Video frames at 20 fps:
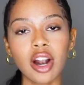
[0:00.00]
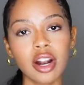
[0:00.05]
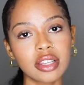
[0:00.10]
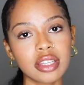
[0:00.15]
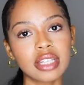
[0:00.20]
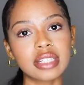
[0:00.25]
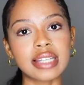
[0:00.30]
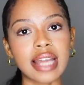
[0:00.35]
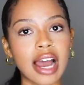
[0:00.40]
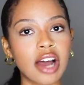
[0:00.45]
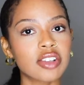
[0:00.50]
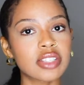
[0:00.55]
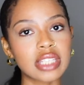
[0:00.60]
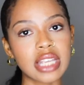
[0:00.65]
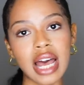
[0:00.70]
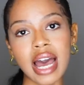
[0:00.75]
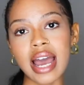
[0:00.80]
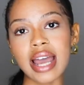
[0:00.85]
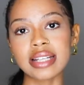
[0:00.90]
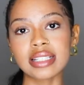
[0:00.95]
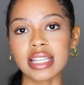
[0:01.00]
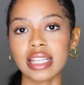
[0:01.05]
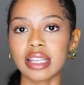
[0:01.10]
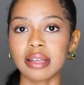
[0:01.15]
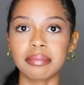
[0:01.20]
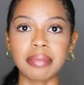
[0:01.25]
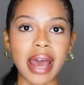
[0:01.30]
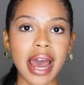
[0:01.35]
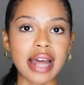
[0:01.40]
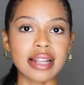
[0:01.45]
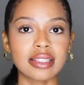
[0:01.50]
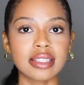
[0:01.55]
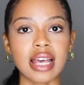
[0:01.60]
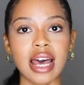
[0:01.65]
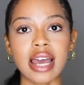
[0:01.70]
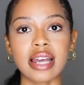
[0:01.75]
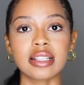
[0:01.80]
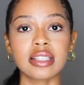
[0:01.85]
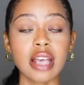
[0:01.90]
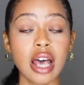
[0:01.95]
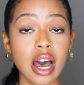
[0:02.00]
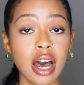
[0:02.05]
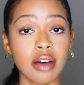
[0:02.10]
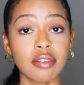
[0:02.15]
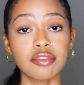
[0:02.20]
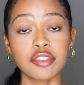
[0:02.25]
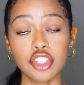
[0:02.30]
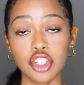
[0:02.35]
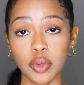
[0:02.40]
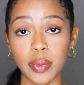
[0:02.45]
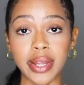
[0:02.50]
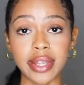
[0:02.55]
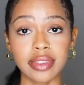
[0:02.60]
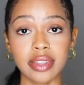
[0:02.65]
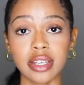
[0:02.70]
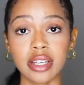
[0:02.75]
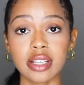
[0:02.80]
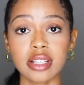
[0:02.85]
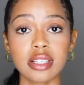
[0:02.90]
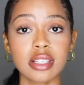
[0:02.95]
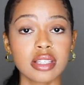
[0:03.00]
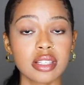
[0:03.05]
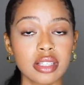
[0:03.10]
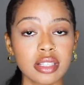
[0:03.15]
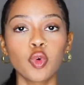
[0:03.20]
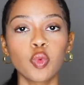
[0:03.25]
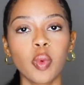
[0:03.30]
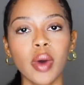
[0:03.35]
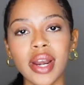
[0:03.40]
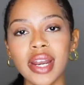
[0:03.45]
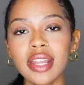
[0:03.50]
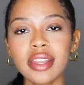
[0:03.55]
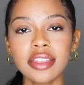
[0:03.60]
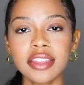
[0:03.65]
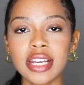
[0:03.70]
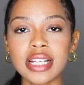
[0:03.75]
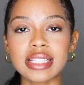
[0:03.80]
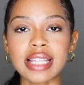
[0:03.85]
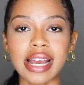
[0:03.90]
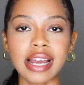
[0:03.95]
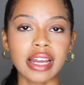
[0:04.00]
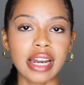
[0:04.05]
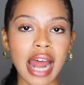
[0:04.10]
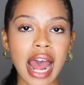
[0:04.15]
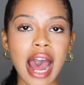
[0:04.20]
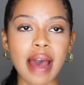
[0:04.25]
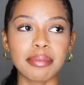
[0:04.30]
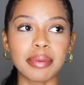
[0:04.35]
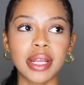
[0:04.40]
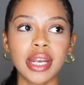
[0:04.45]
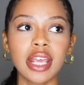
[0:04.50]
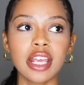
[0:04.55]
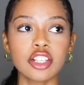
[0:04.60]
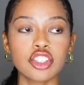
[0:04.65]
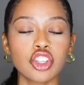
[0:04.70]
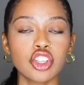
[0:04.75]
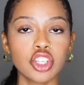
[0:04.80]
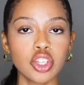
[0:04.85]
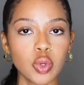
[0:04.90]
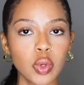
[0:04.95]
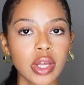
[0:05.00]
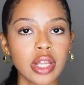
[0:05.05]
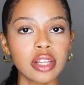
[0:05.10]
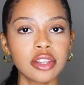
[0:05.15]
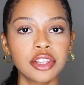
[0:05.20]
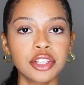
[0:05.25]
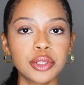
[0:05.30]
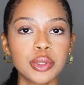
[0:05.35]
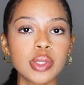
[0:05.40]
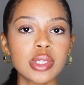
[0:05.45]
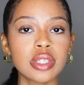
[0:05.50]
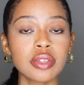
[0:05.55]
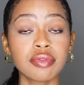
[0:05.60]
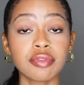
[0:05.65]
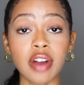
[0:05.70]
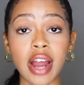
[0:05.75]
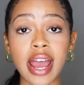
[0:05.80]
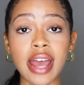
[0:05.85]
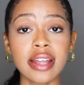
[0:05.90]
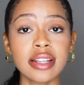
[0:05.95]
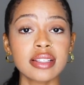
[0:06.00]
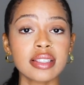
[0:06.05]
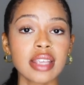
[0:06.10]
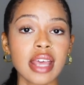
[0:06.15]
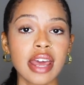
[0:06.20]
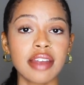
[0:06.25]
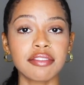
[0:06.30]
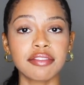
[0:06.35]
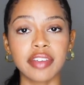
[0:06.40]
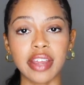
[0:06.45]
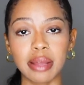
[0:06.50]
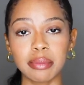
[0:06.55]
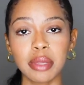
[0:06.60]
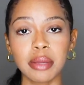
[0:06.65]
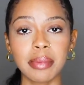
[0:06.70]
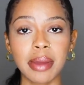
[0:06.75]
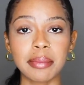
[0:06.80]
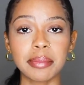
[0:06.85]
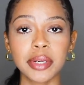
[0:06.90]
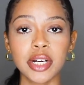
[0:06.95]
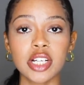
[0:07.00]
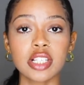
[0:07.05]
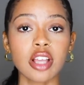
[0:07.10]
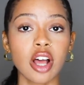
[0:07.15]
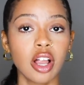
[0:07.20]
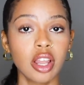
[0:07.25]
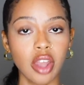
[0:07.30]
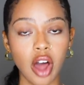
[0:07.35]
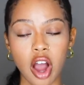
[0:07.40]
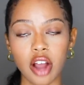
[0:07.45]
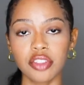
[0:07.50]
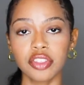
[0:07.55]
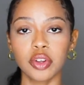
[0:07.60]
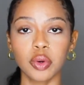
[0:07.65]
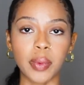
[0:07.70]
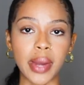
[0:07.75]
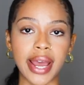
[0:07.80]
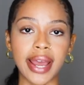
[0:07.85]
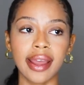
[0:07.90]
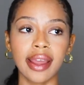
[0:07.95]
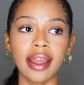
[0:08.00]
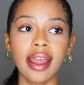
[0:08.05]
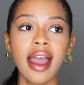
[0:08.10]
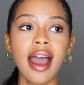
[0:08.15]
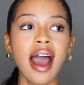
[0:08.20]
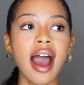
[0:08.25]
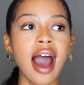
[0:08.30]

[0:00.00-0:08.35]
are the downsides and the bad sides of doing this? One of the things that could happen is you could lose friends and family members along the way.